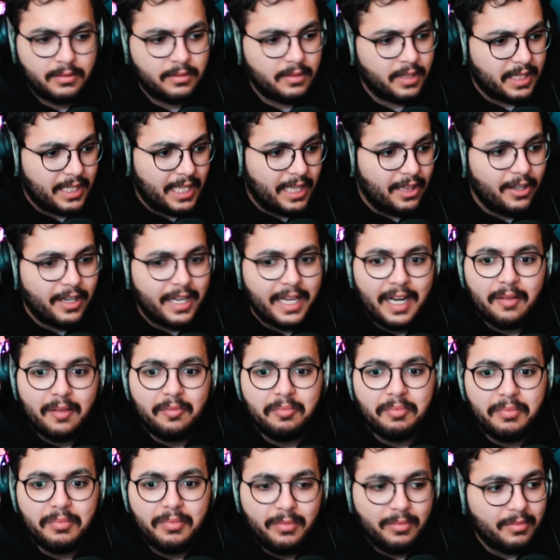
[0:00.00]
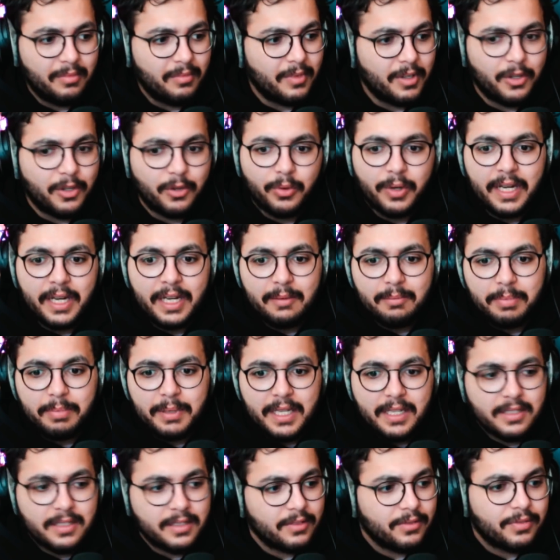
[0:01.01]
They look at a green
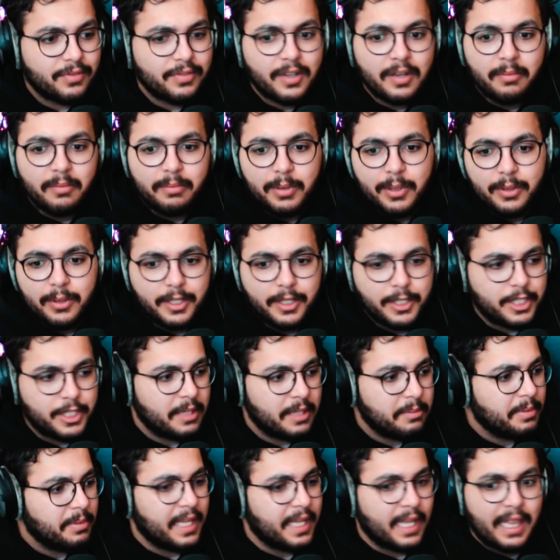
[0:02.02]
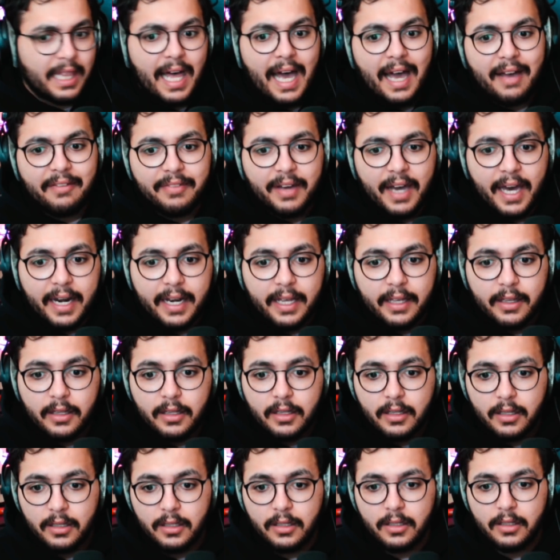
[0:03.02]
piece of computer chip and they laugh at it.
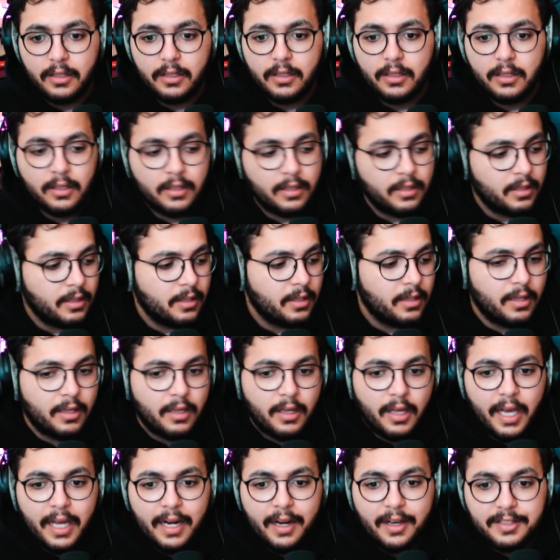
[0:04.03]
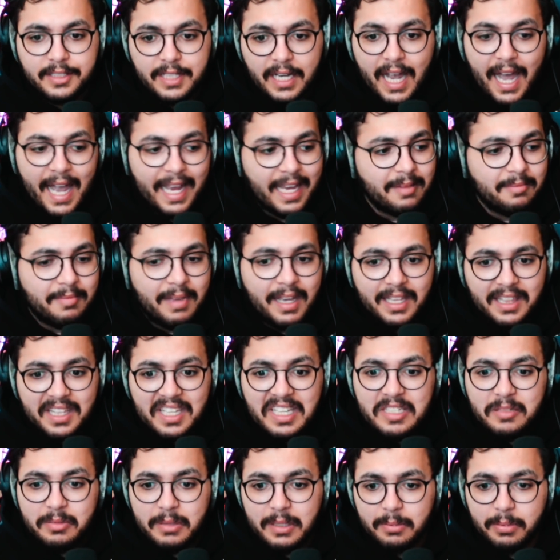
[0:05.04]
And I was like, I can make
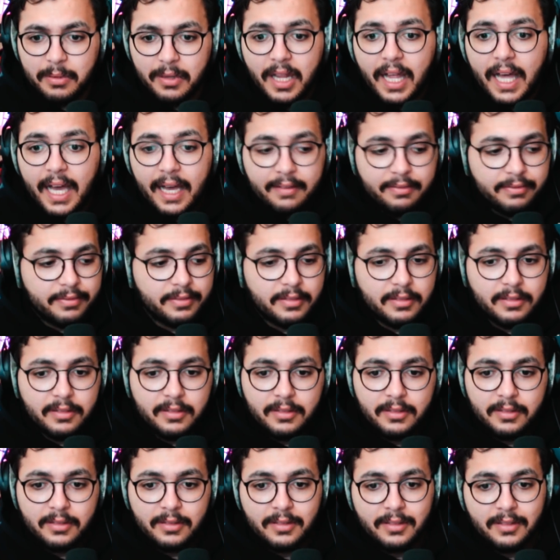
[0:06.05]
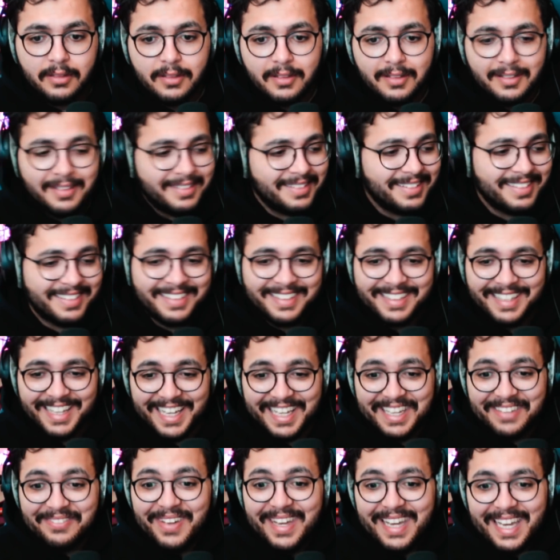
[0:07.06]
these people laugh. I
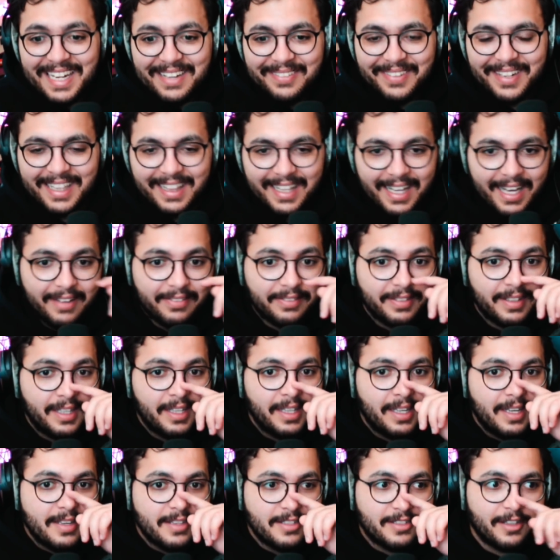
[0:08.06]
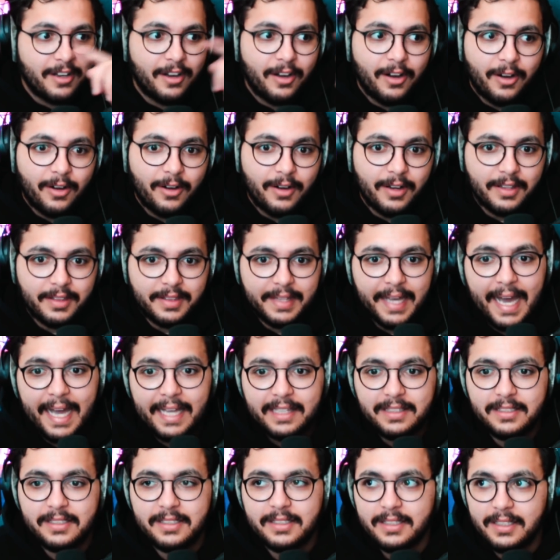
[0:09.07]
can make anybody laugh. So
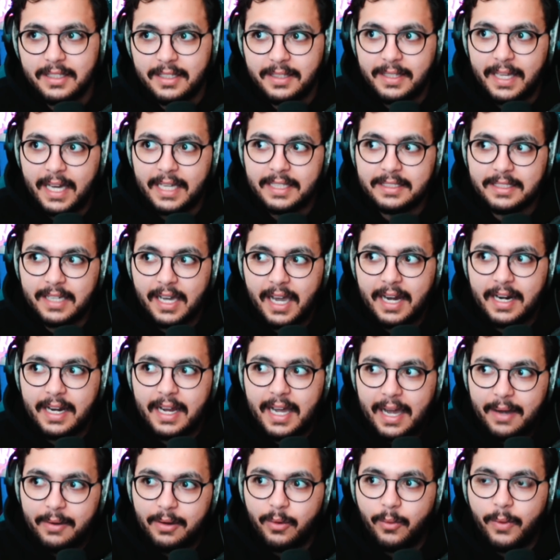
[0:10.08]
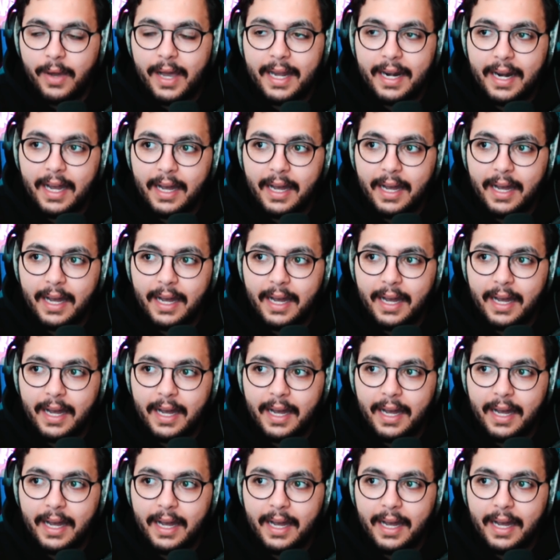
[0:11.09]
that's kind of how it went.